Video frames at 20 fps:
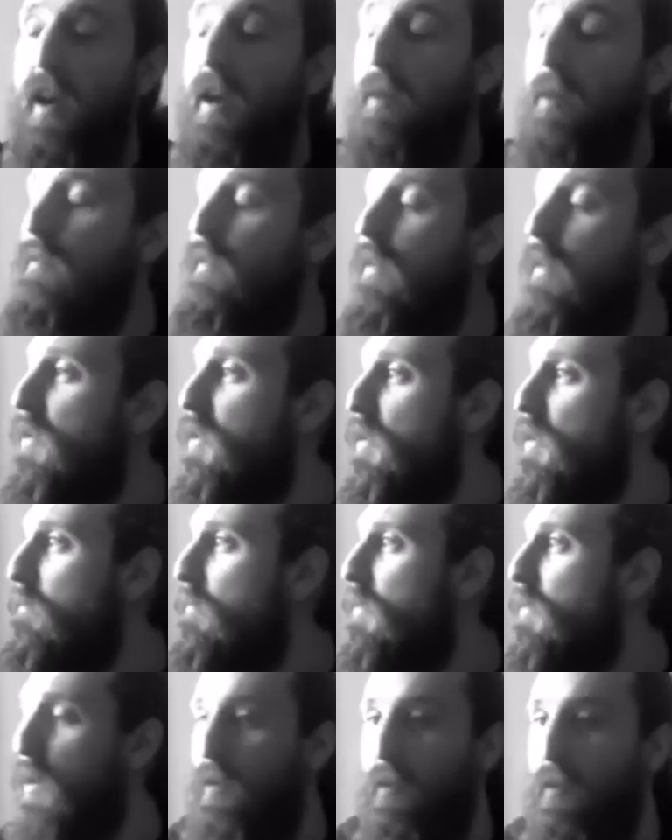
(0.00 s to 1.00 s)
But there are some
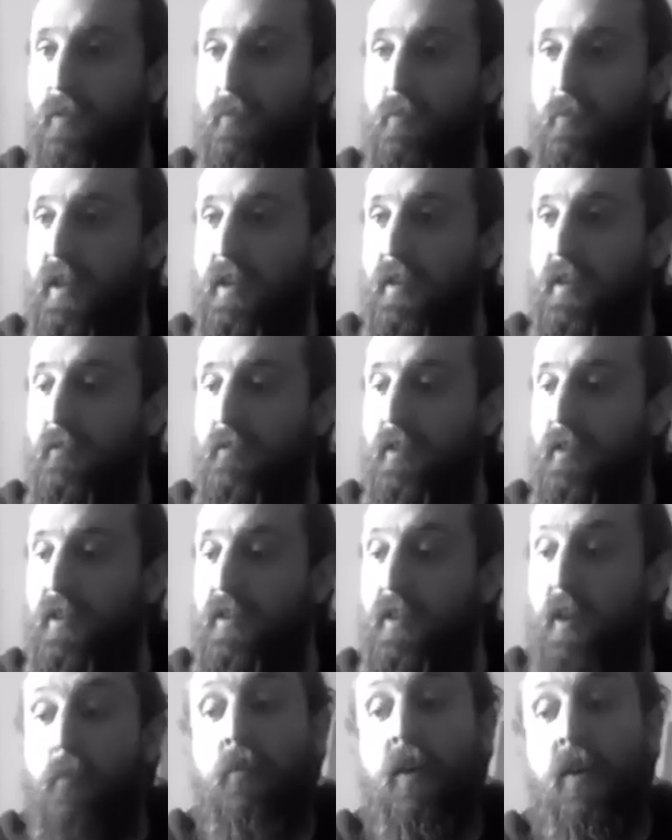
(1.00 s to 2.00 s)
tours where you
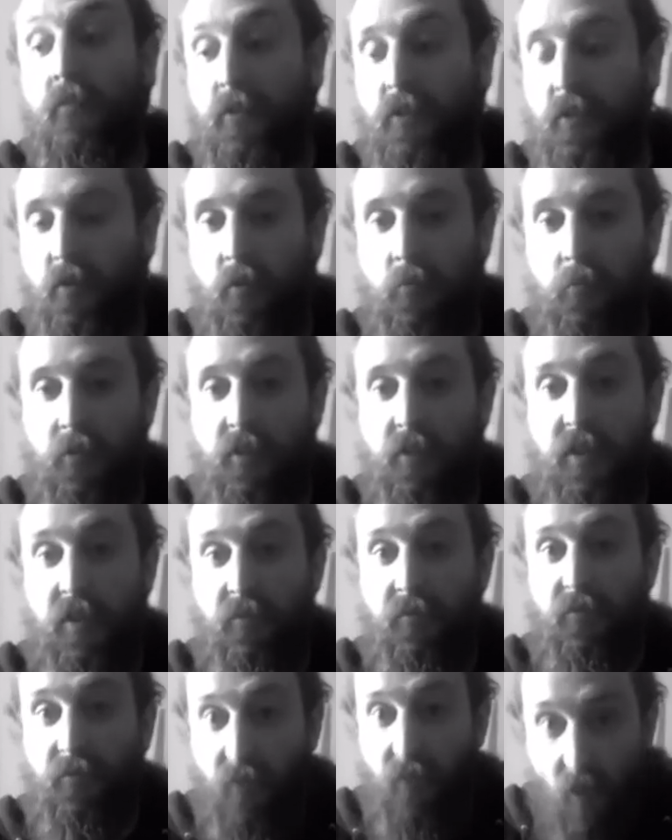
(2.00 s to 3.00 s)
don't have a tour bus and you're
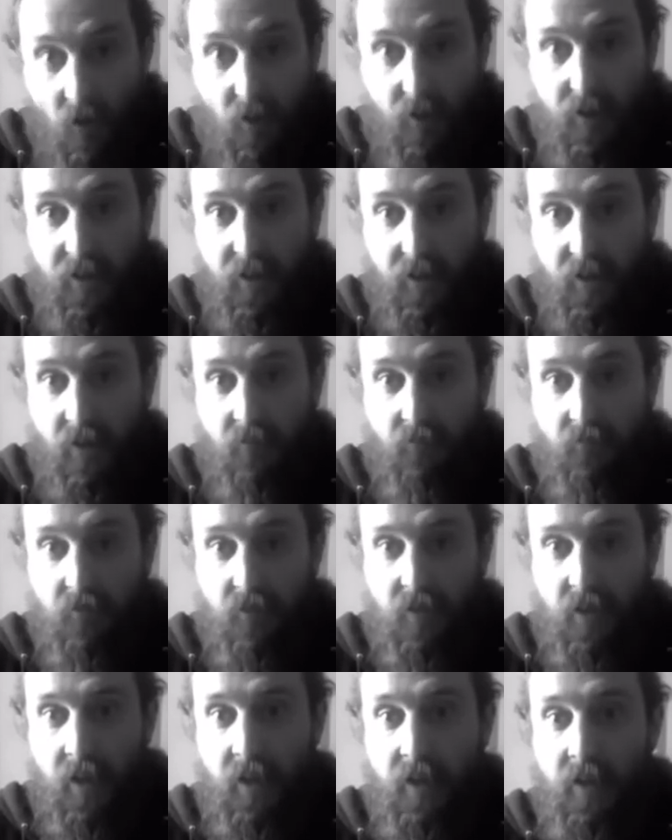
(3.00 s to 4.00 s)
flying every
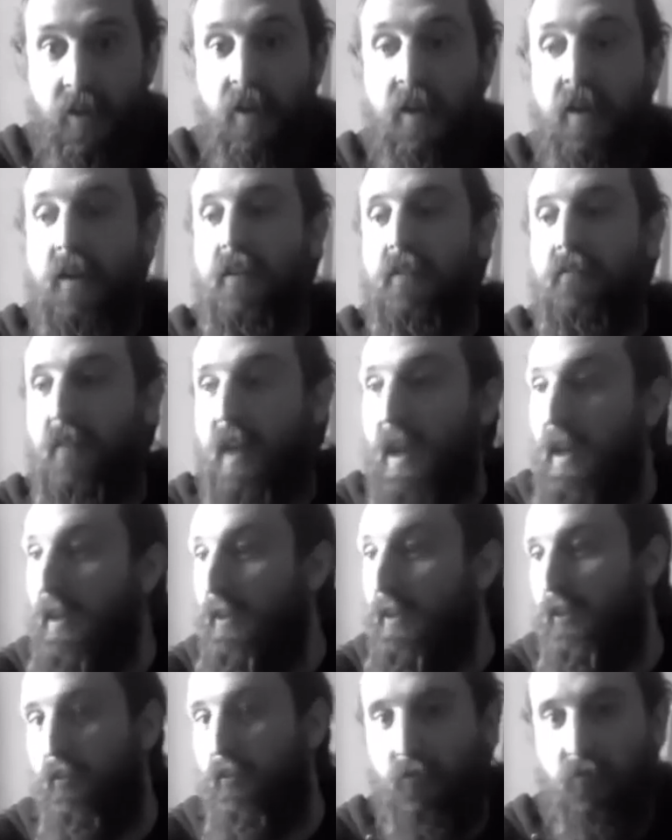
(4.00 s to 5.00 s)
day.
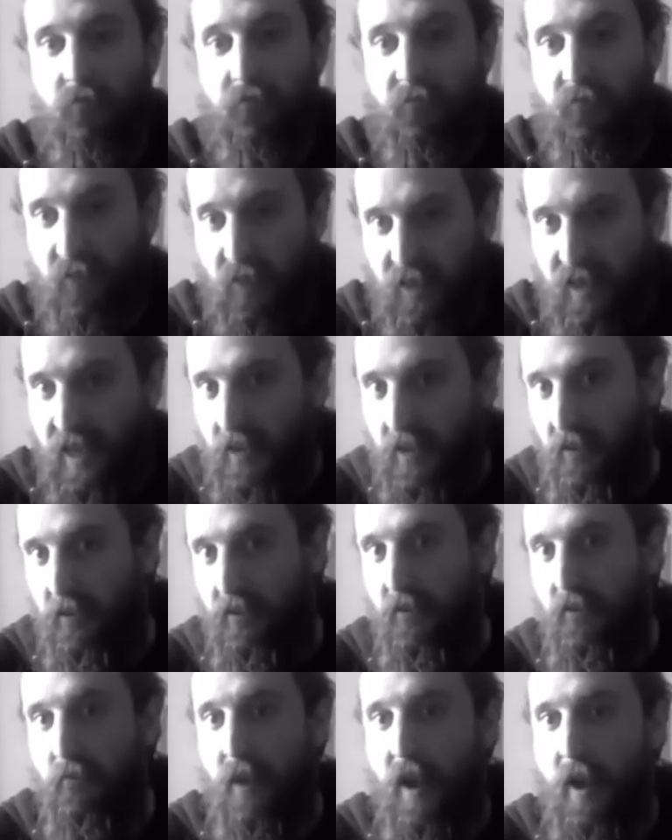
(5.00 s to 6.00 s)
That's the killer,
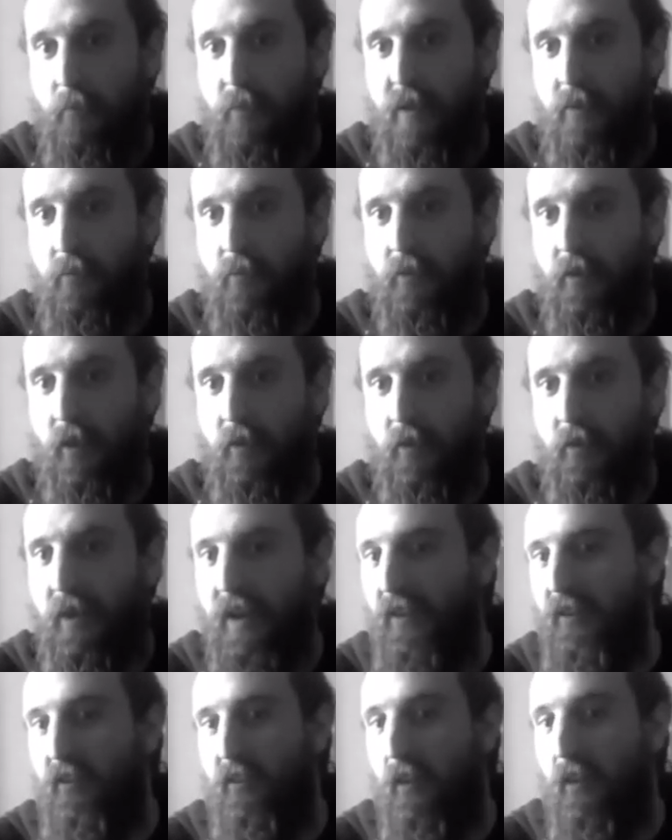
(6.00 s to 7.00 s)
where people go,
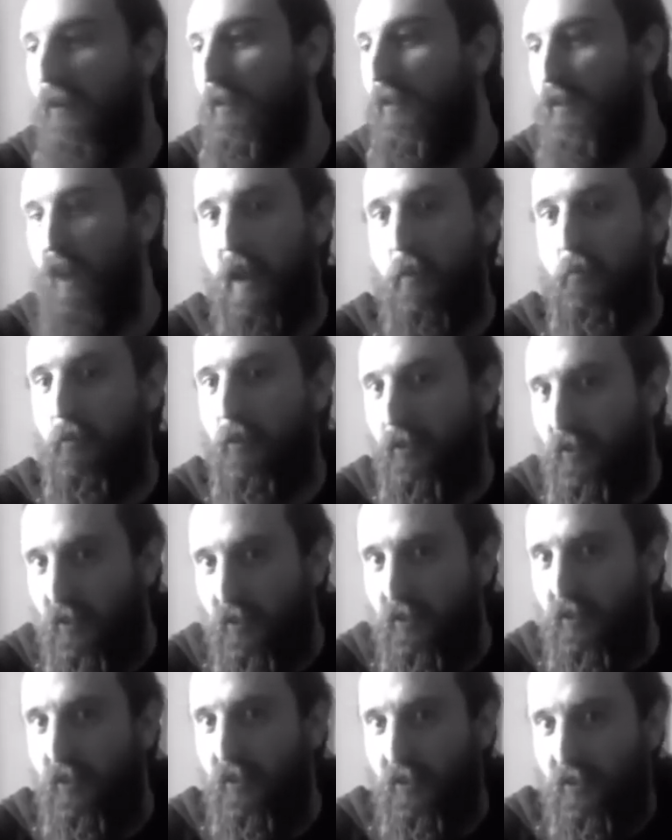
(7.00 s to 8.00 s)
it's not as glamorous
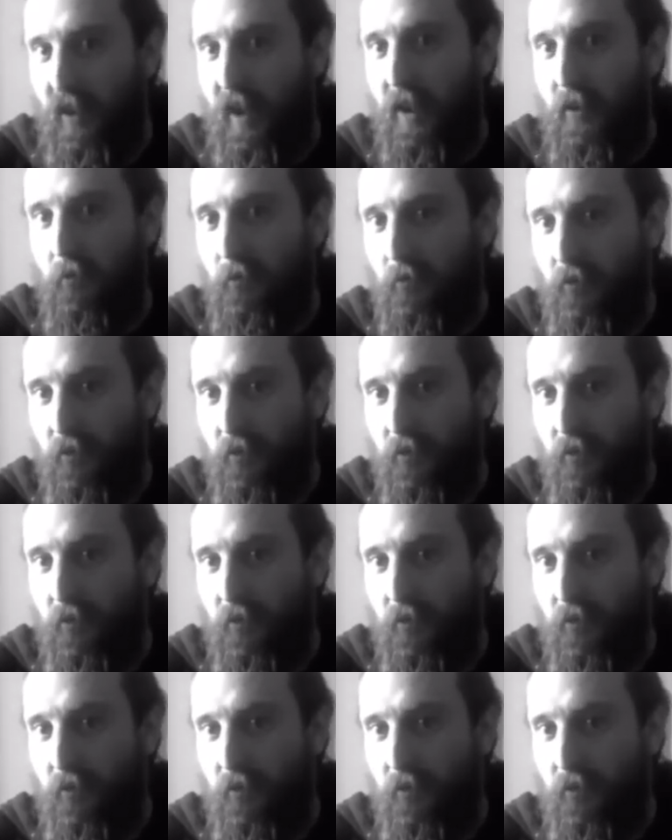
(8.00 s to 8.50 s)
as it sounds.